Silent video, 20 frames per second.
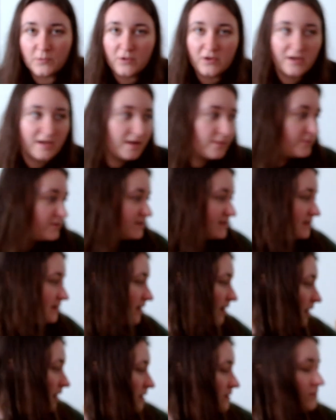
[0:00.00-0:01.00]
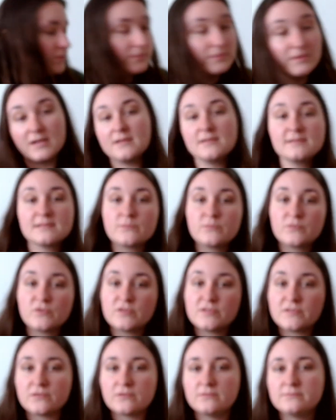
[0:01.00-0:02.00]
won't happen today, but at some
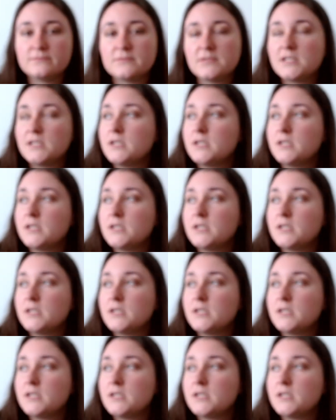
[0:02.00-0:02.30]
point soon.